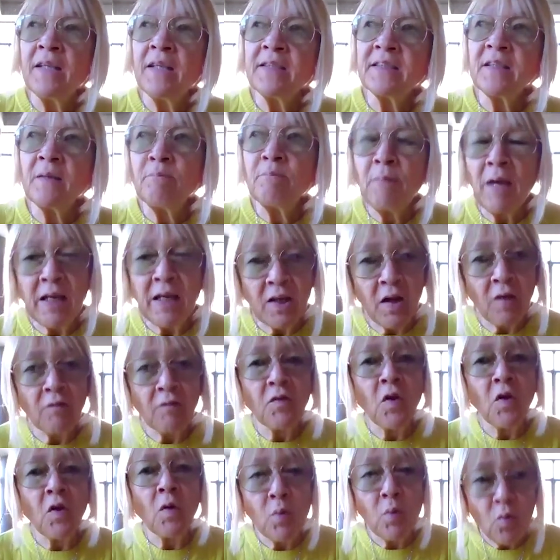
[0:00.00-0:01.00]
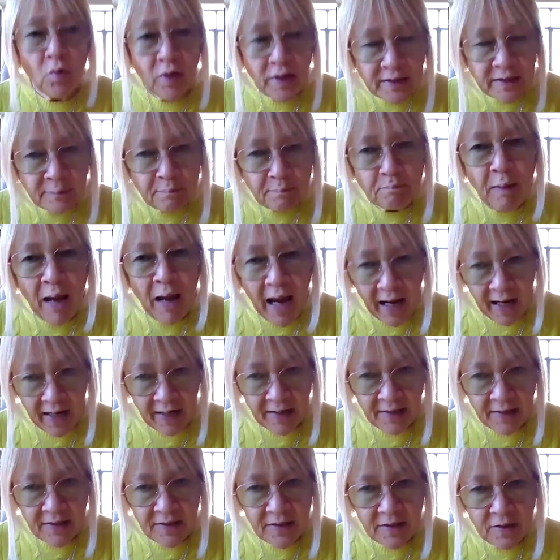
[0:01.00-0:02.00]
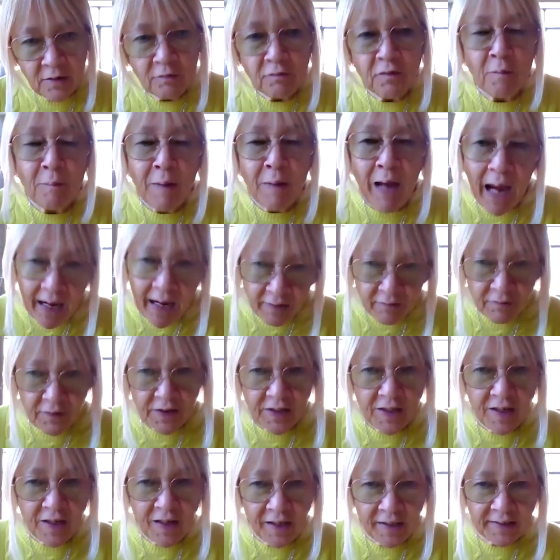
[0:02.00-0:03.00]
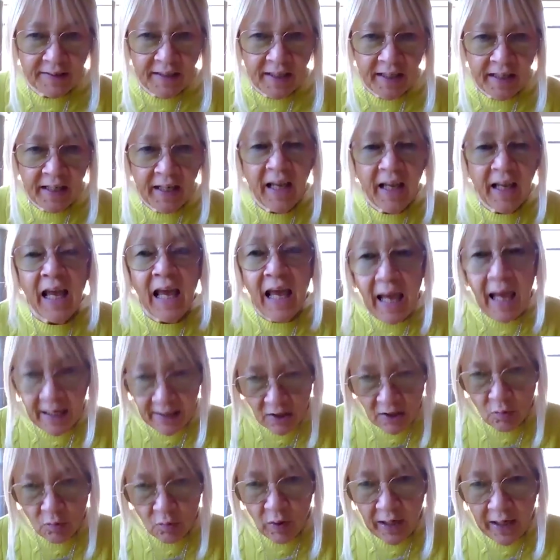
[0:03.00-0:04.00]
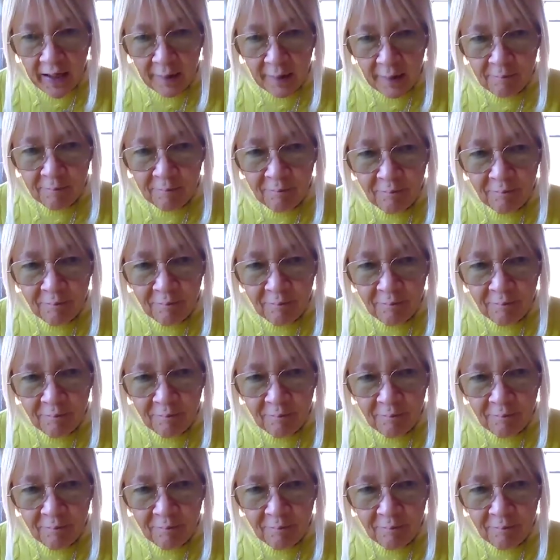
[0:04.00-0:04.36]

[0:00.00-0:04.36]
is that Make Love Not Porn is banned from advertising anywhere.